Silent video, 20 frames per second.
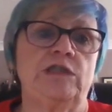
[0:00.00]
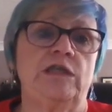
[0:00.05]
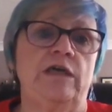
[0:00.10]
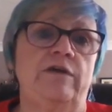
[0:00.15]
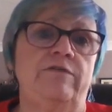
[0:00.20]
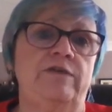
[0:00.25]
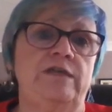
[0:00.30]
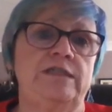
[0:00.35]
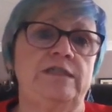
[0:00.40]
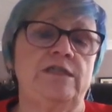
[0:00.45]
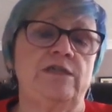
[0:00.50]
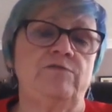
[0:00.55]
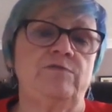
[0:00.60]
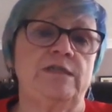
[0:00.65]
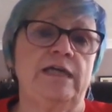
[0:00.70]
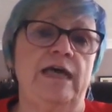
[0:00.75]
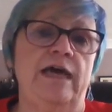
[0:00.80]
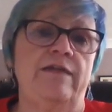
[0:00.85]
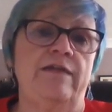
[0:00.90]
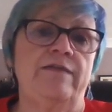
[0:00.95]
a video
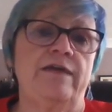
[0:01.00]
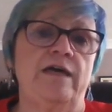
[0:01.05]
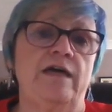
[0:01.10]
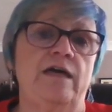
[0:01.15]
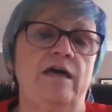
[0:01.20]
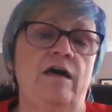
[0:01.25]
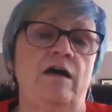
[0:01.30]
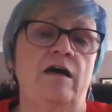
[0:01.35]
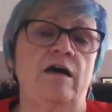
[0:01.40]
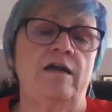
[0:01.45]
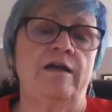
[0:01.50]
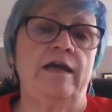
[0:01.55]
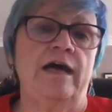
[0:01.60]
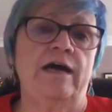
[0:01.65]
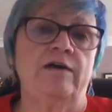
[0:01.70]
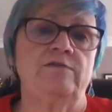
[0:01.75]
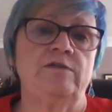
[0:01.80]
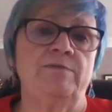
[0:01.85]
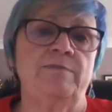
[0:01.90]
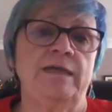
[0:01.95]
together on
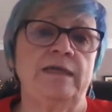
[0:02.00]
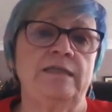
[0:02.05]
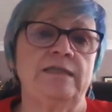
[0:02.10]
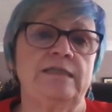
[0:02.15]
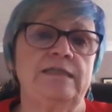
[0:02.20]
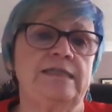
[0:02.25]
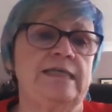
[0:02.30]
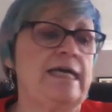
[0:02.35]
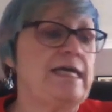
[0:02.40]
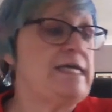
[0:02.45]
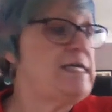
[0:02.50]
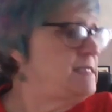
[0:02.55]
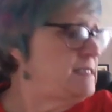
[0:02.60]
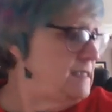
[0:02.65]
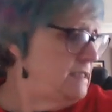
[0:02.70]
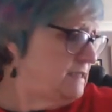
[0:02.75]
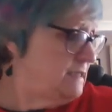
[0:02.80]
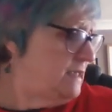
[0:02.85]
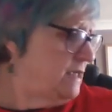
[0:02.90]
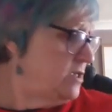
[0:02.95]
how to make the
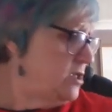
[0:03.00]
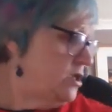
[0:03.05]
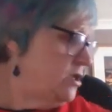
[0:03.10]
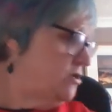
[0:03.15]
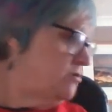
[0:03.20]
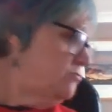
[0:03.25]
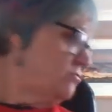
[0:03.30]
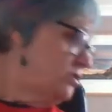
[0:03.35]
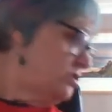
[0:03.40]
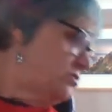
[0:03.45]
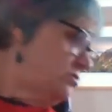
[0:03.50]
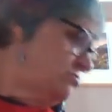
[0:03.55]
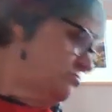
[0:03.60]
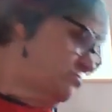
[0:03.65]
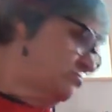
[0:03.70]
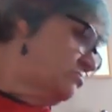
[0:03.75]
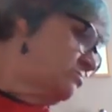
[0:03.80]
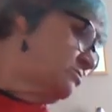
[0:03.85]
daisies I showed you.